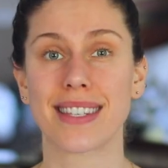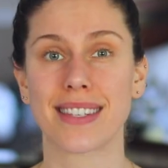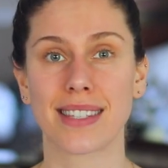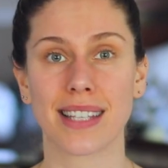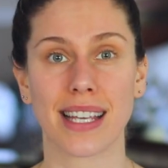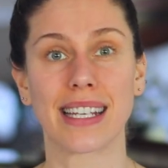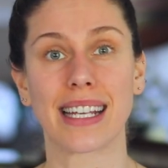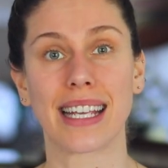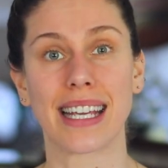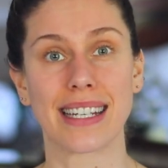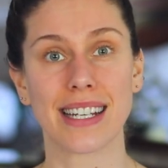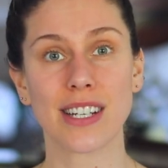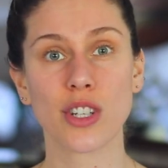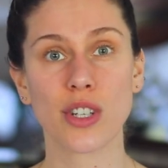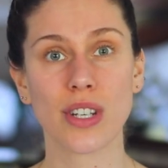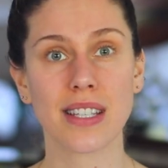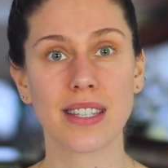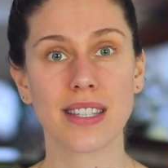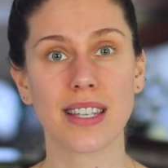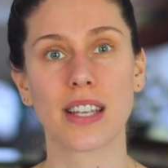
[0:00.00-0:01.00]
skin
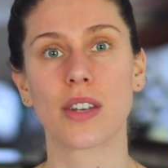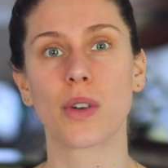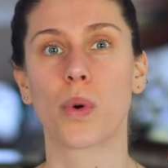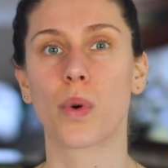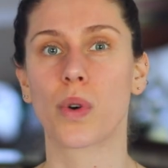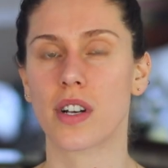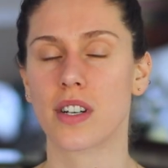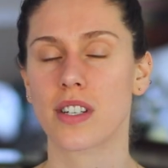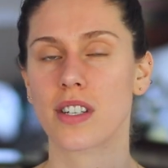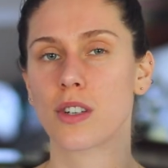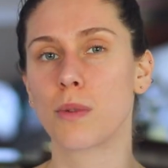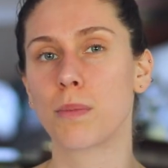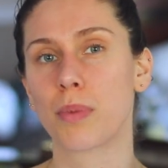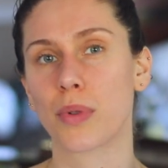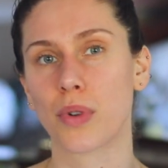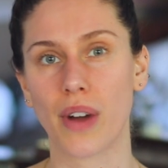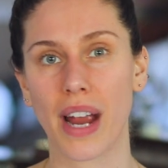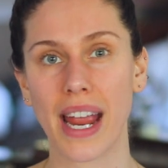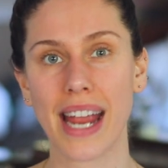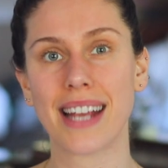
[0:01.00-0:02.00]
conditions in order to
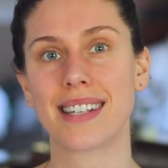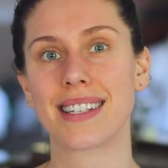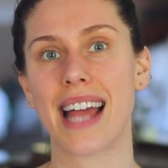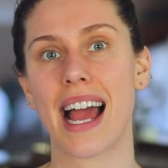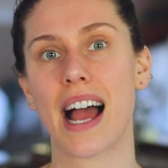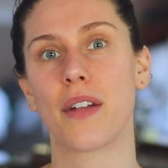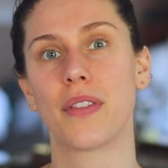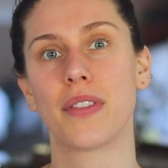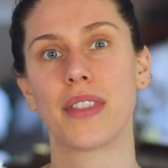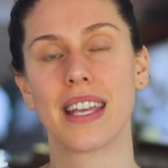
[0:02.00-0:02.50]
break down